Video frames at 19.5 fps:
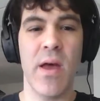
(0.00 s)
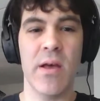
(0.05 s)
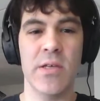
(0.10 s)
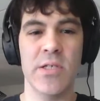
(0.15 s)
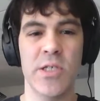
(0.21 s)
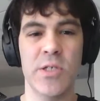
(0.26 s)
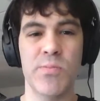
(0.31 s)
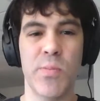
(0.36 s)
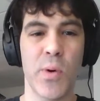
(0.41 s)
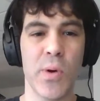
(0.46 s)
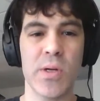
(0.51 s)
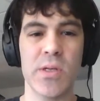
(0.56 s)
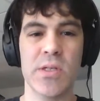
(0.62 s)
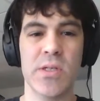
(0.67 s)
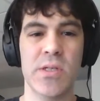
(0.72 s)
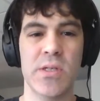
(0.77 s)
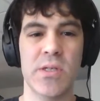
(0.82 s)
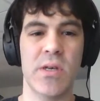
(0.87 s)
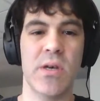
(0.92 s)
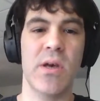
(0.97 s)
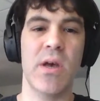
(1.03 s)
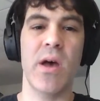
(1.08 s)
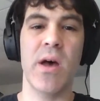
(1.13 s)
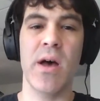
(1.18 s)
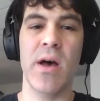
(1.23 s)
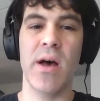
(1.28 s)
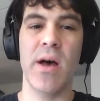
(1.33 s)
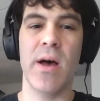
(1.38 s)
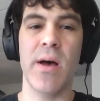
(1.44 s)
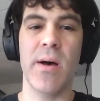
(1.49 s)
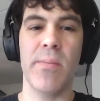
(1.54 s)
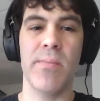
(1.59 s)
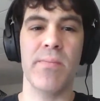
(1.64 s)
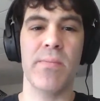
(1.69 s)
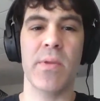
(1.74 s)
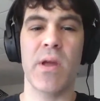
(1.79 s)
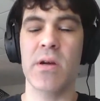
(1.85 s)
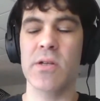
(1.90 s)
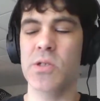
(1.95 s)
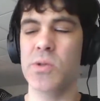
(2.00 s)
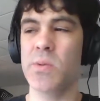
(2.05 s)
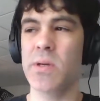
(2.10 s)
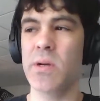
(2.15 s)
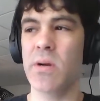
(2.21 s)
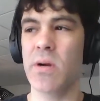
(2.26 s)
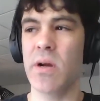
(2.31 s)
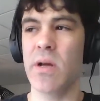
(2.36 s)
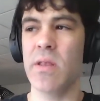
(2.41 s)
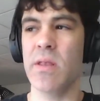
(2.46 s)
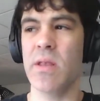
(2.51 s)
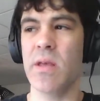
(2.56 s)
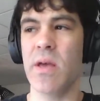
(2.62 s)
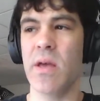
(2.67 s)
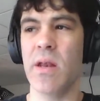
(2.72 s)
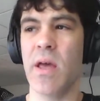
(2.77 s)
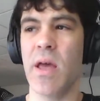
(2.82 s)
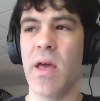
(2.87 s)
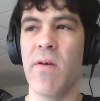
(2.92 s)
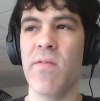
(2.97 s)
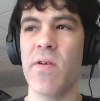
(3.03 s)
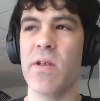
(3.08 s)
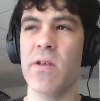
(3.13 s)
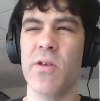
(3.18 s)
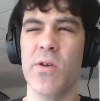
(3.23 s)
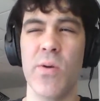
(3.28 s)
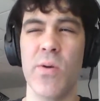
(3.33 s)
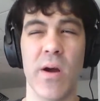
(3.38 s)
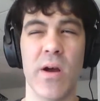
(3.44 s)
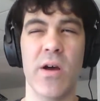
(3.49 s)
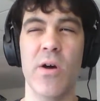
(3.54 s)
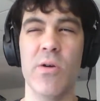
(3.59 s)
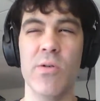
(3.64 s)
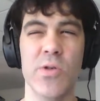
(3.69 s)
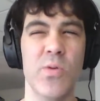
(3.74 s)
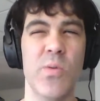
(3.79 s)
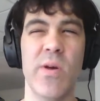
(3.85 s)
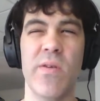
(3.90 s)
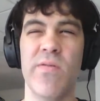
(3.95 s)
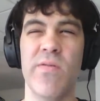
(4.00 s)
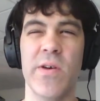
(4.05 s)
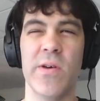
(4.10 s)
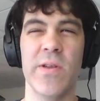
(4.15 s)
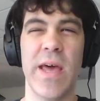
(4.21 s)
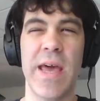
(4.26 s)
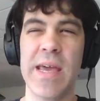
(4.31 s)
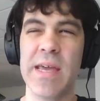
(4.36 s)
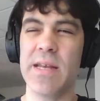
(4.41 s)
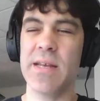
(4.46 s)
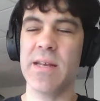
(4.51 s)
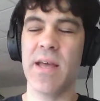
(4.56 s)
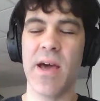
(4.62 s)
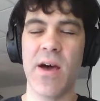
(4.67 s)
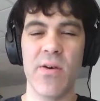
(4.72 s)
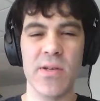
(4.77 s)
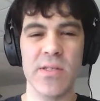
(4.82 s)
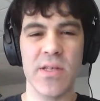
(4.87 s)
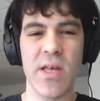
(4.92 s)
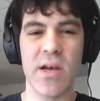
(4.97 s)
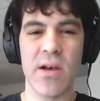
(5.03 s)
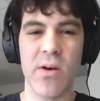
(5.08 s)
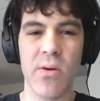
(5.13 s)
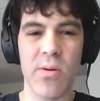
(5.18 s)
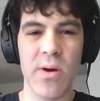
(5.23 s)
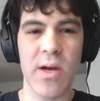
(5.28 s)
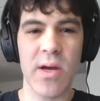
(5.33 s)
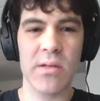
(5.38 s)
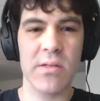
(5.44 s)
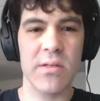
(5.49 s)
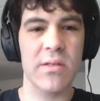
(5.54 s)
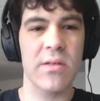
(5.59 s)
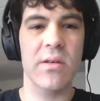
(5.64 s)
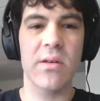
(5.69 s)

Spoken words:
Sports on Twitter. And then Evan, you are Coach Whitfield 8 now. Is that correct?